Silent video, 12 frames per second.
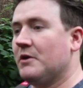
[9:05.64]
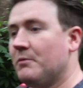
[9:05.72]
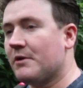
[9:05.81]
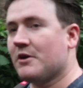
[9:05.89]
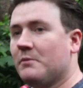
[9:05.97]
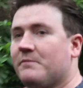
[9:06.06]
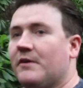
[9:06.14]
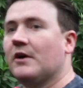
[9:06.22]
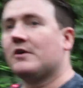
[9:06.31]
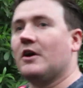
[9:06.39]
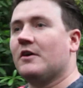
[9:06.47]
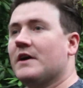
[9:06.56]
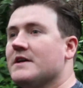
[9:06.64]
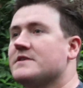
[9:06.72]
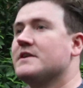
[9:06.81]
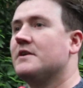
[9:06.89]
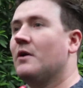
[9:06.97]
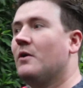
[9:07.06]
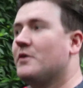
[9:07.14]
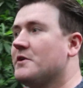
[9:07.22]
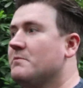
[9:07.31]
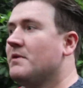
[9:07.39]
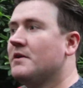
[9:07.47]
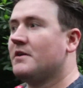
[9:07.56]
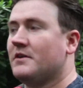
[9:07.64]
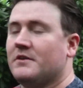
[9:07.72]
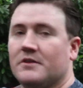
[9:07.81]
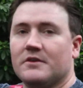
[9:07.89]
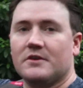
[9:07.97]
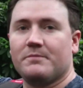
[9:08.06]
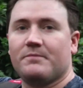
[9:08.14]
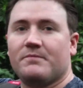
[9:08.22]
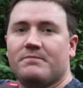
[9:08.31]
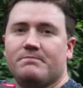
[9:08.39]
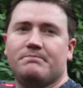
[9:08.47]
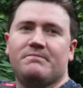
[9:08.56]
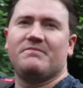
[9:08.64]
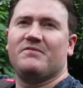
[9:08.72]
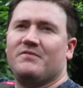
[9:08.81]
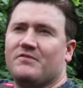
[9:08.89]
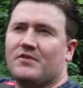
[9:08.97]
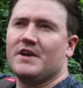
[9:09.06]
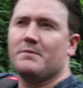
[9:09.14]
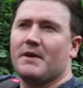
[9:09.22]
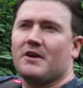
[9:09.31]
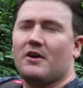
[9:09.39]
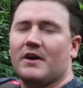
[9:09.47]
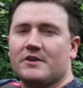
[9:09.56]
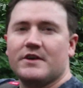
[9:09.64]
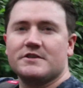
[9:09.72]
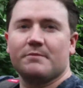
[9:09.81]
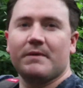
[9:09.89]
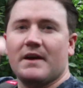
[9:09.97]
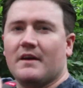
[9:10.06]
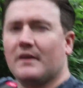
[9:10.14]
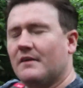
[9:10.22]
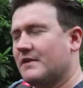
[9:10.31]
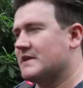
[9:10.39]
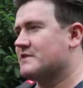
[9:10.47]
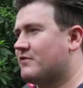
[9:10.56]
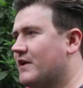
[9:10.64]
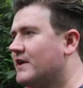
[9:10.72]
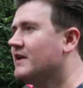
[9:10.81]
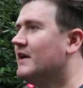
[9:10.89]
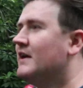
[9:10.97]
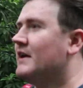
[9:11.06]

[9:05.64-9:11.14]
we normally come for our conkers in autumn to the three big conker trees up there. I think there's three.